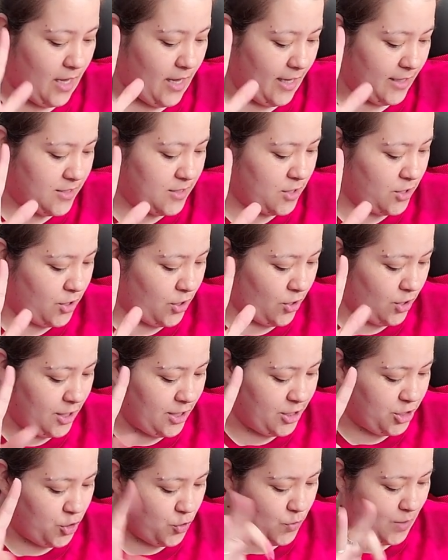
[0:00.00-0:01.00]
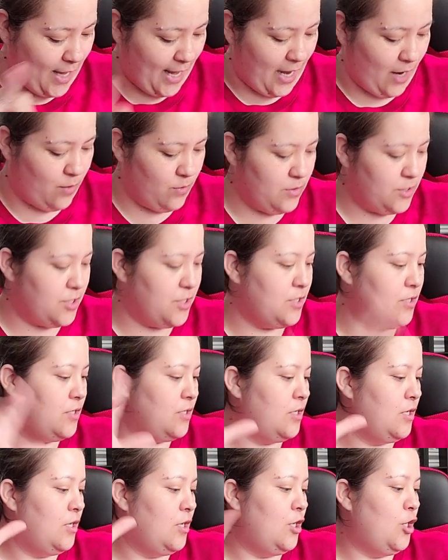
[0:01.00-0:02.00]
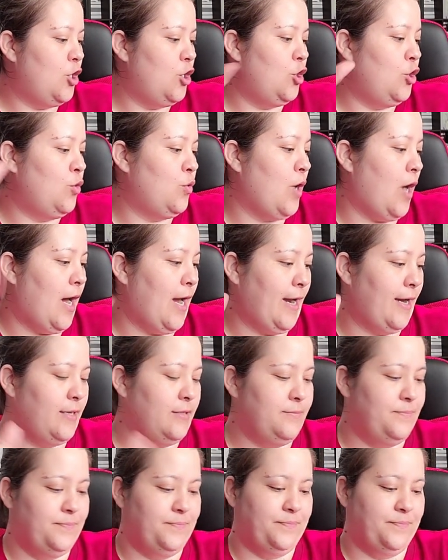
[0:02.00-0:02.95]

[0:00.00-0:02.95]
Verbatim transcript: It's 32 count Lugana.